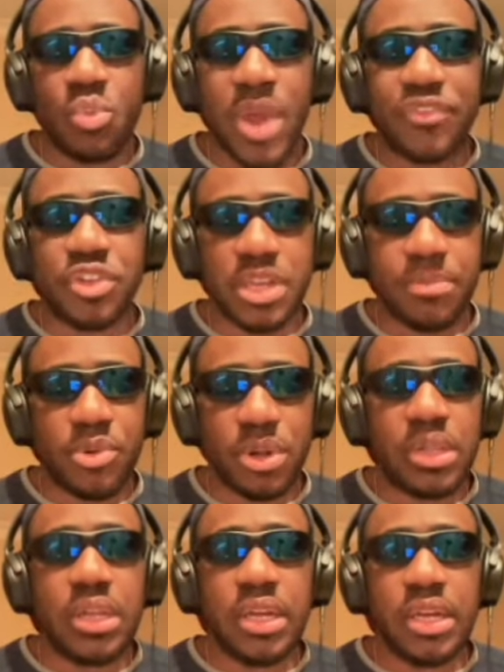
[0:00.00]
we have to keep it
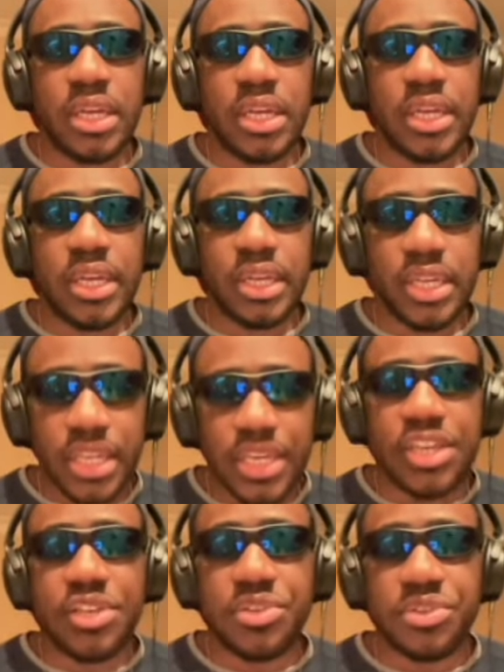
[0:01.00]
real. He
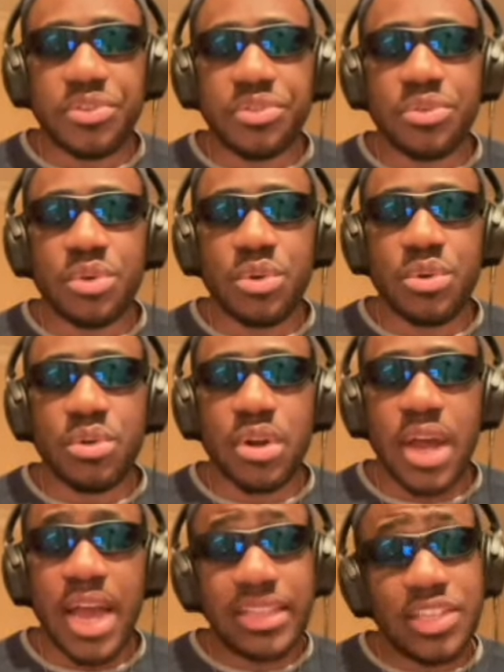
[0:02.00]
is,
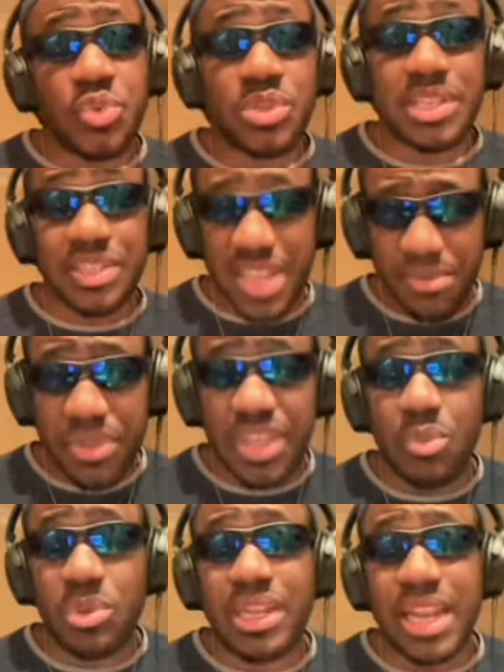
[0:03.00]
and this was the same
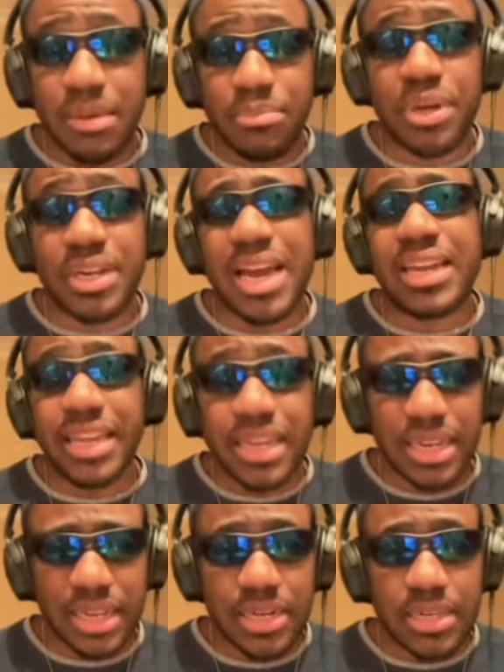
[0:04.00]
thing with Lampard and
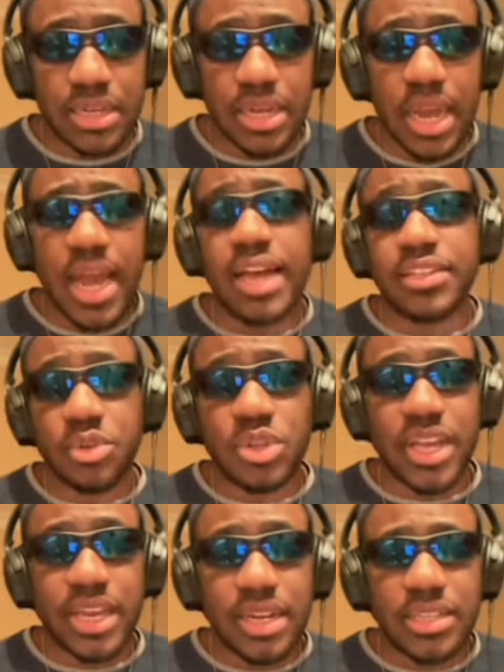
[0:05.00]
England. I say
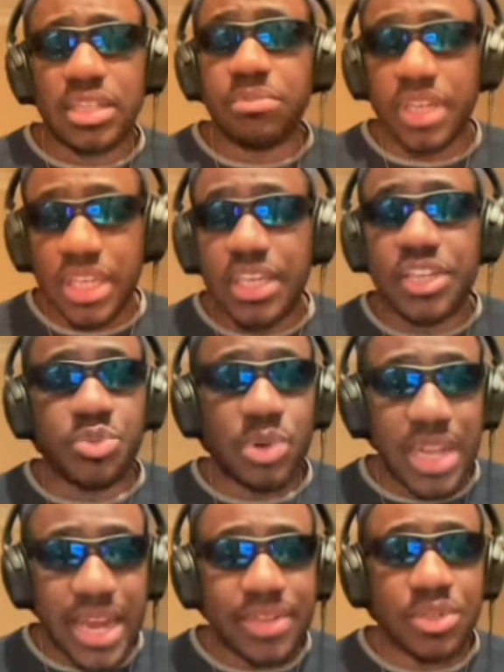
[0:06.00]
that England team, he is
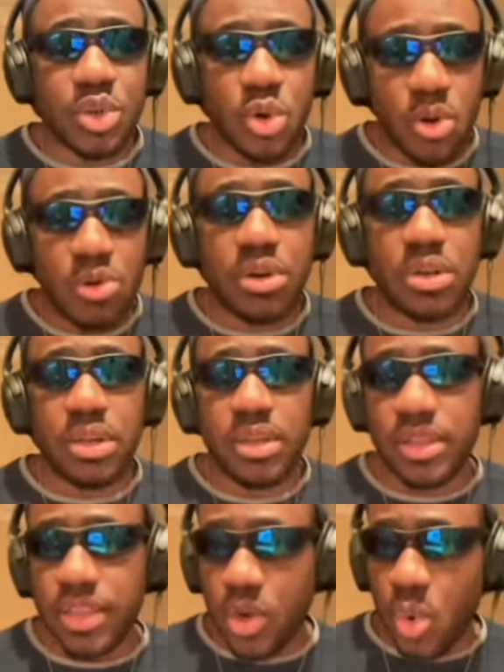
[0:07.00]
reliant on
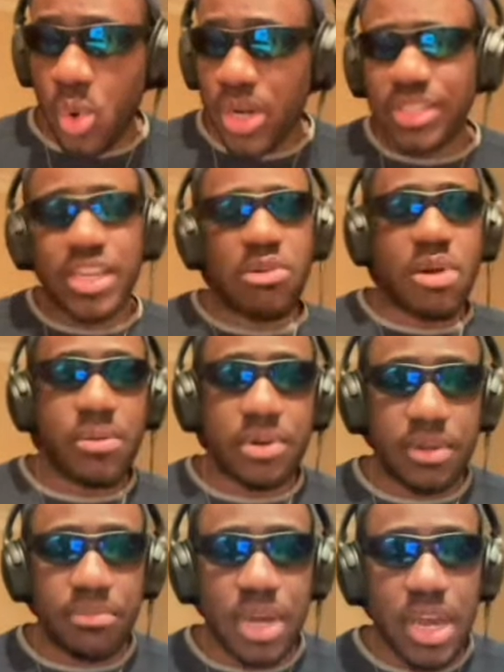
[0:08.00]
the quality around
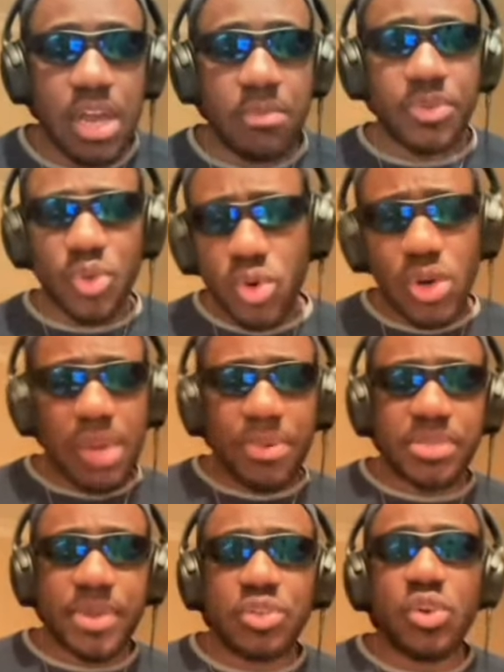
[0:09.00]
him. But so, oh, no, Lampard
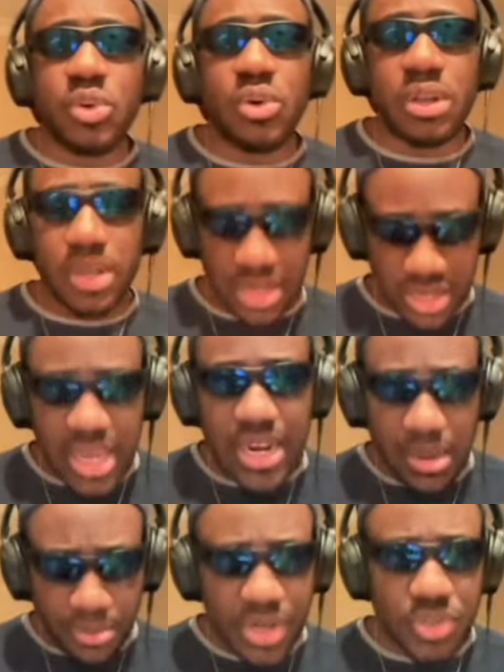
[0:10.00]
is amazing. No, no. Yeah,
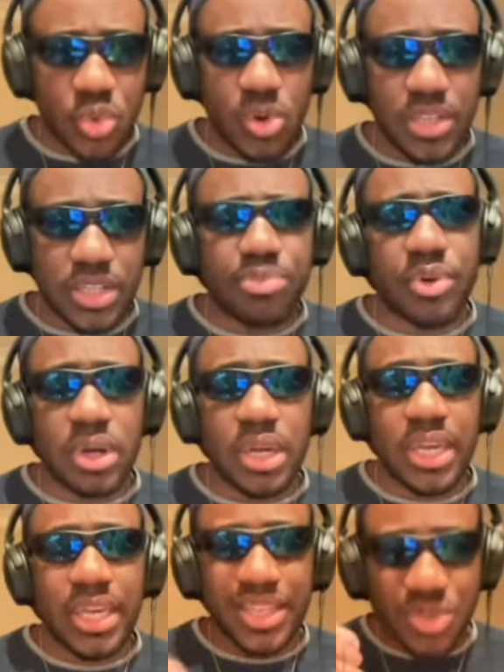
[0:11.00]
Lampard is quality, but
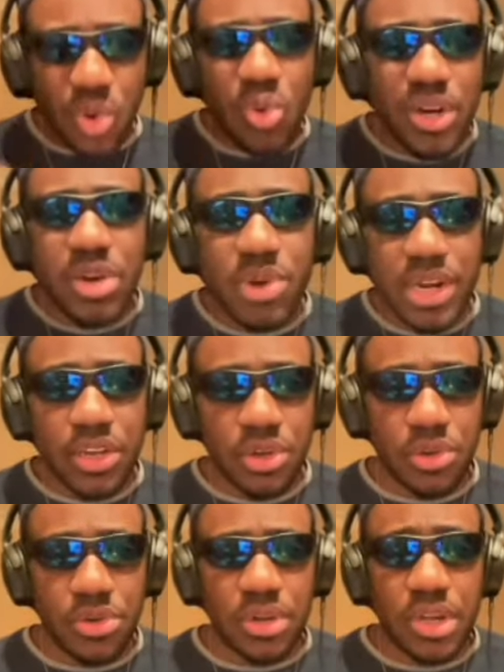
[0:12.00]
he's only really
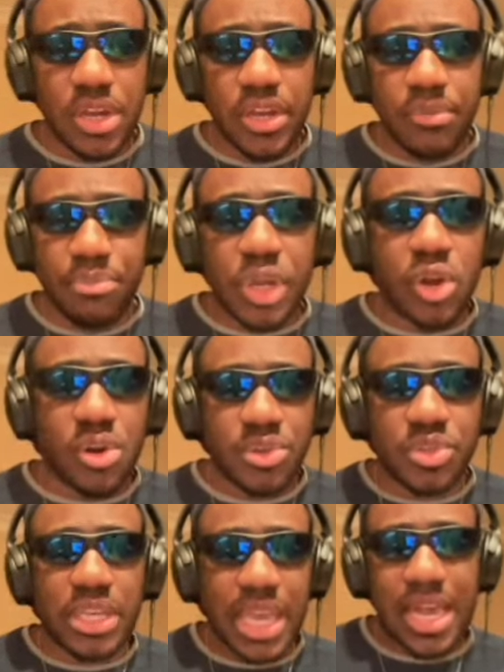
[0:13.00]
good
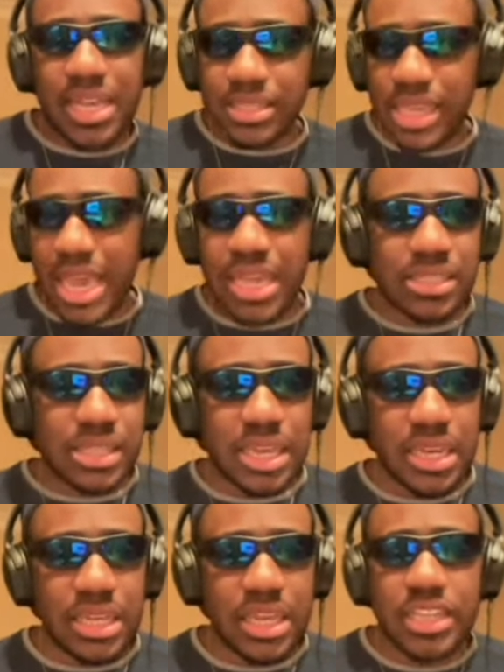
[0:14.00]
because he has
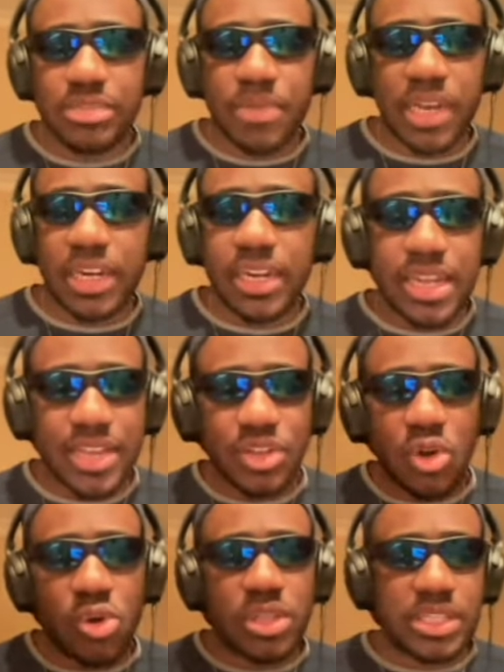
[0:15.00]
Essien, he has McLean, he has
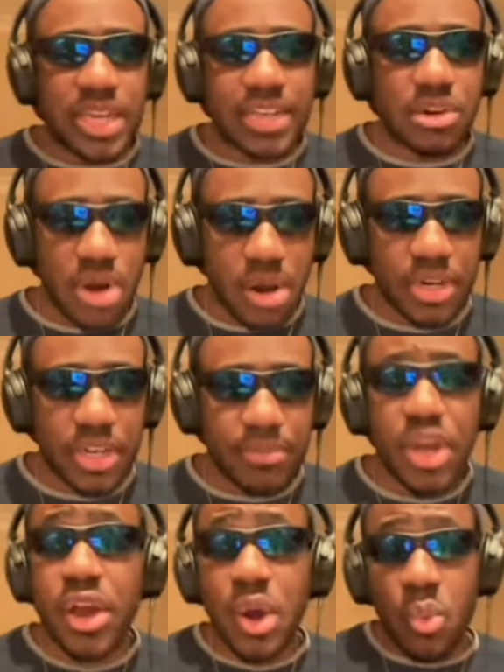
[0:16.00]
all these guys around him.
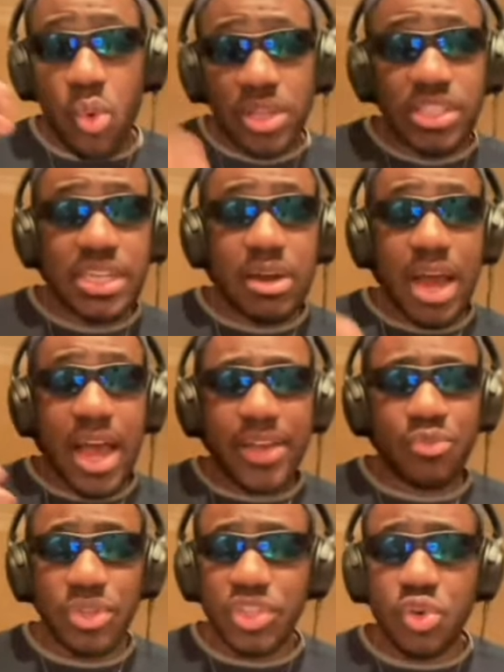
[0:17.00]
Once he no
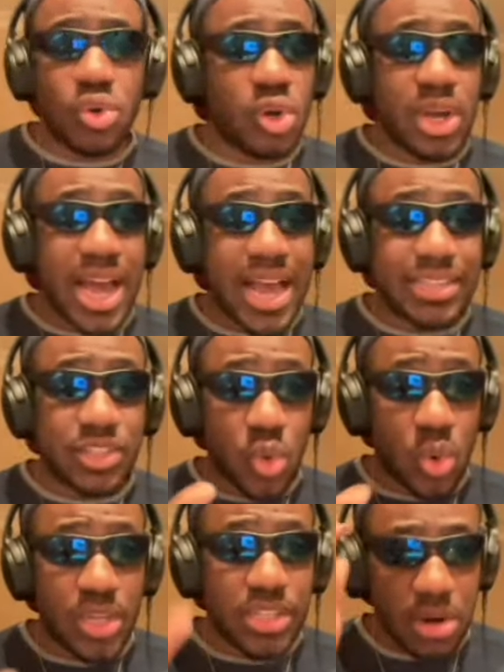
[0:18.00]
longer has that
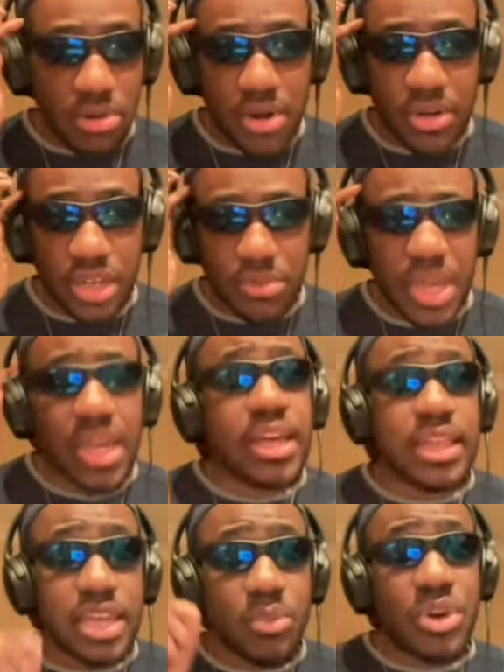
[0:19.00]
quality around him,
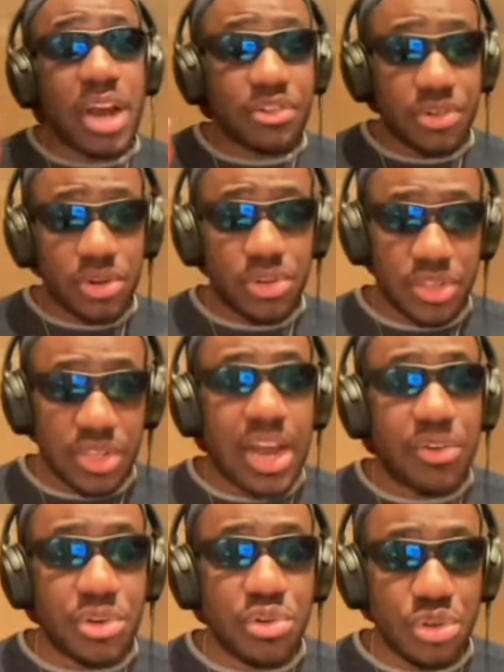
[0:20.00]
then we now see
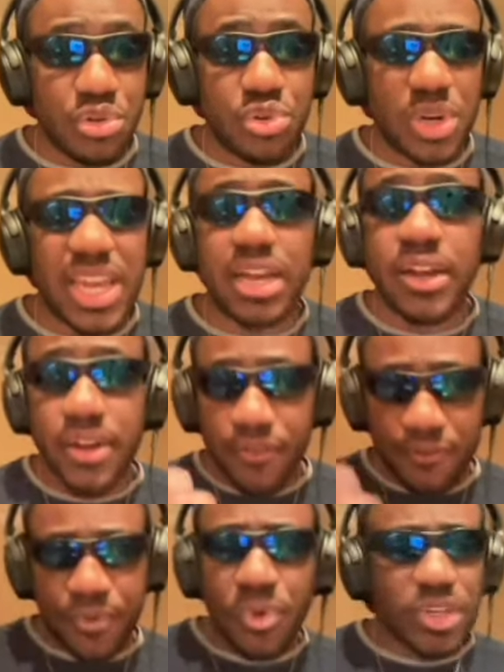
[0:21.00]
how you truly are.
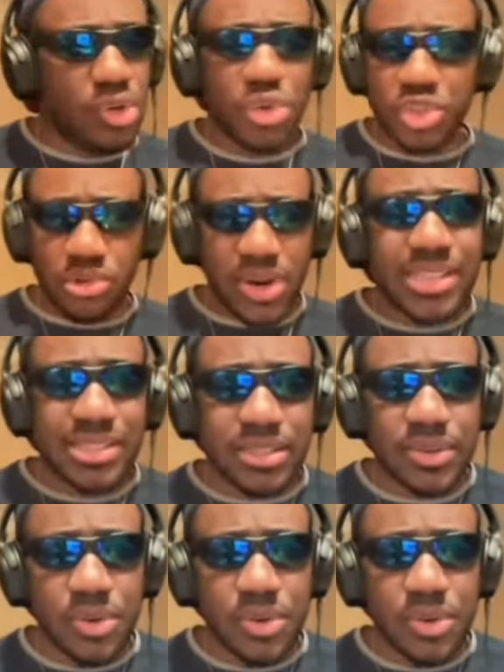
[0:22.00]
Foden looks great